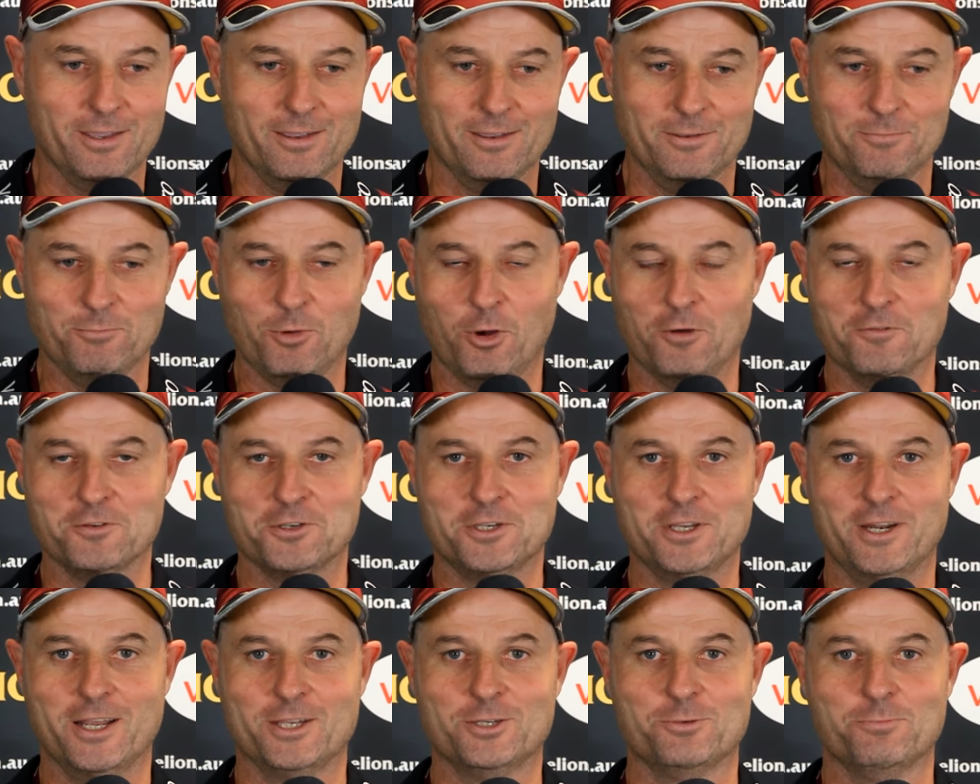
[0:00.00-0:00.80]
he
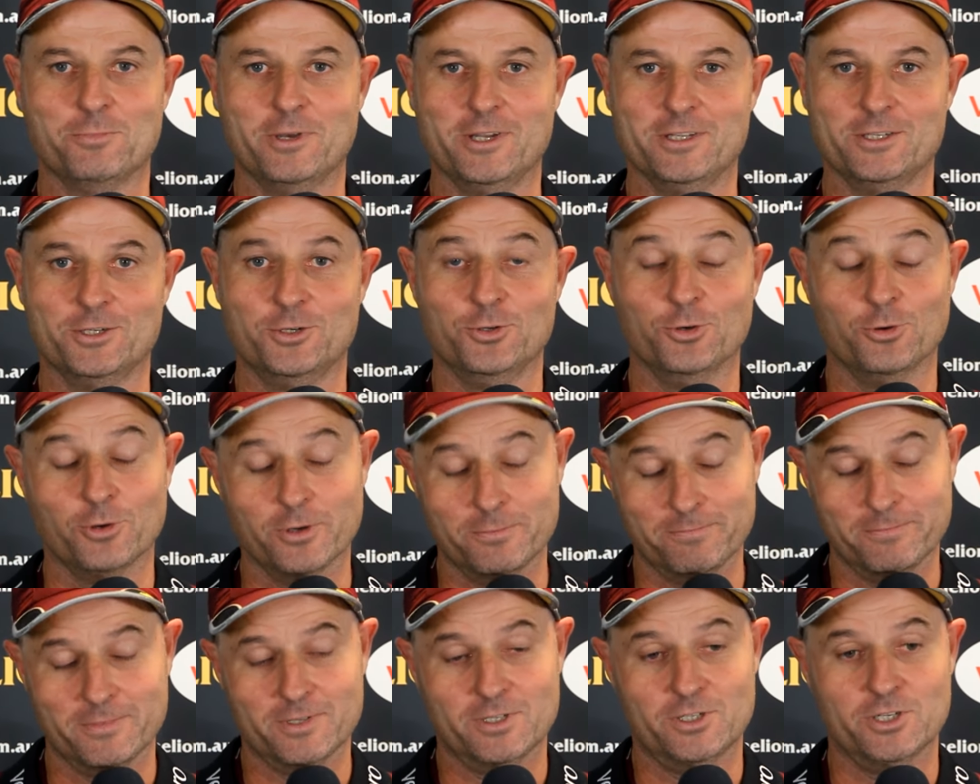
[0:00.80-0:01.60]
obviously doesn't mean to do
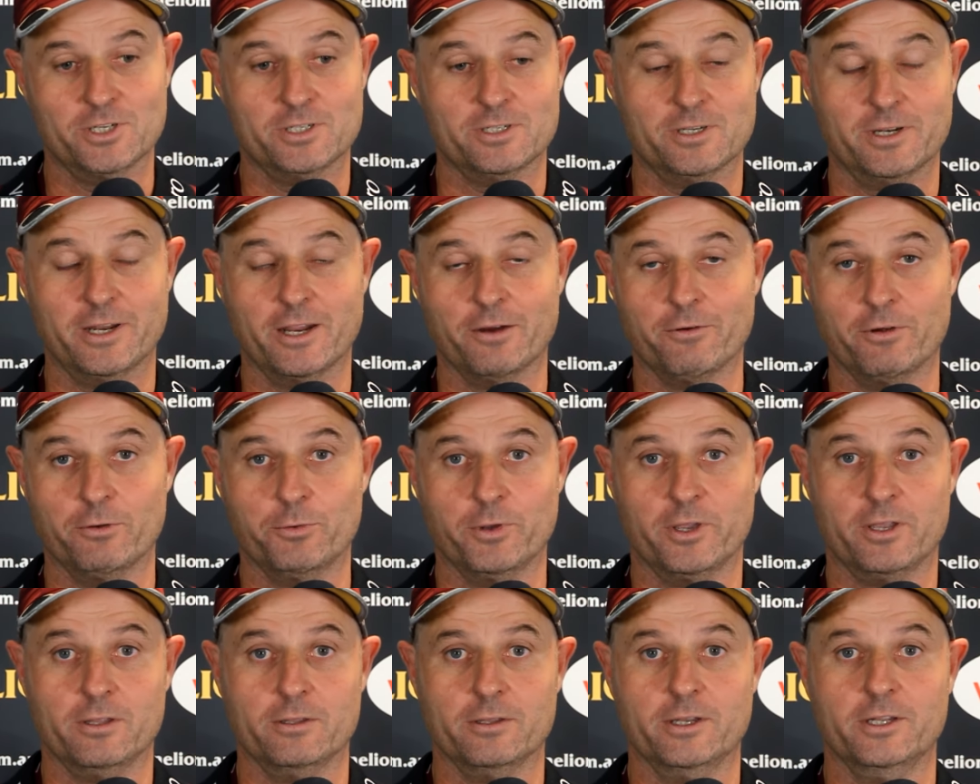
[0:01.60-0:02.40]
it, just an area
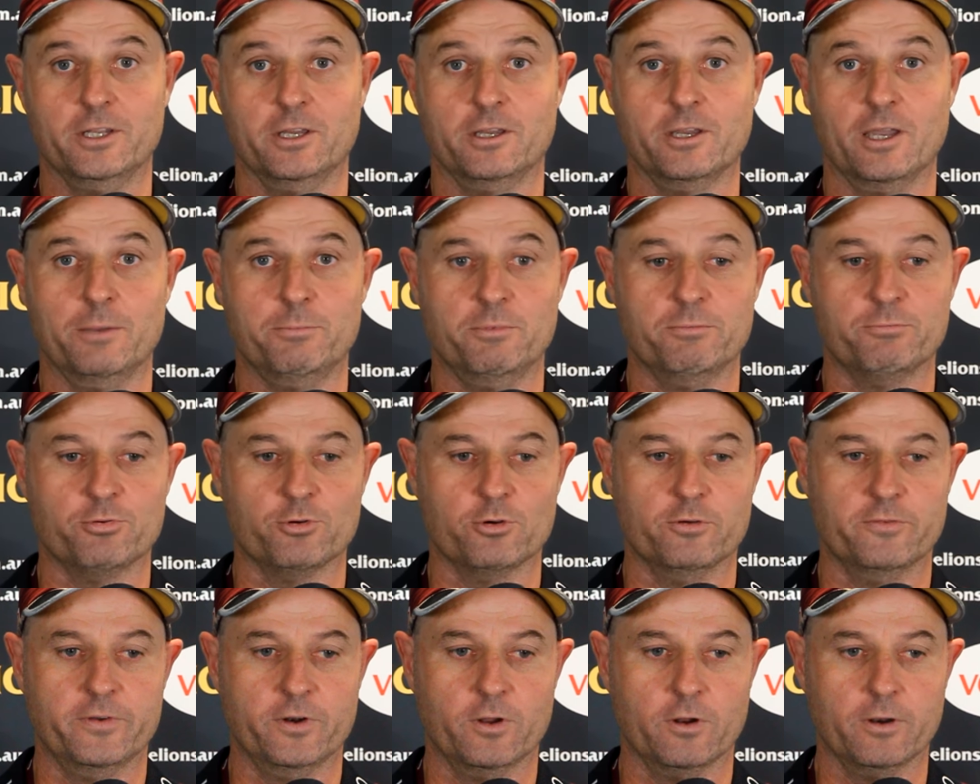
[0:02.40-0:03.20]
we need to keep
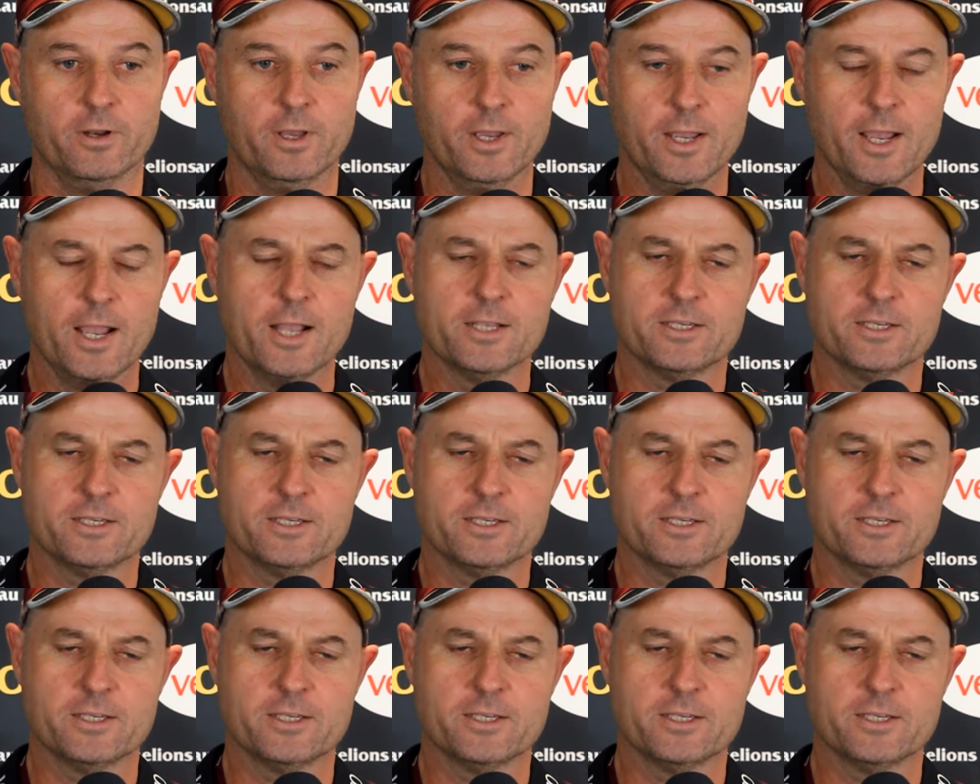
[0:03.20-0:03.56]
improving on.